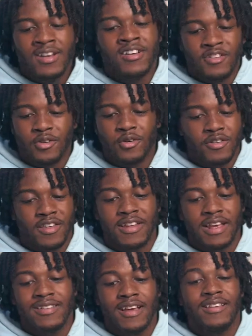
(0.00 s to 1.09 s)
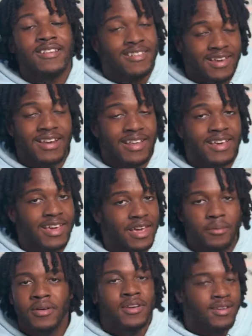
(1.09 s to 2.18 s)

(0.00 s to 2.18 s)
Jules said they said to G League him.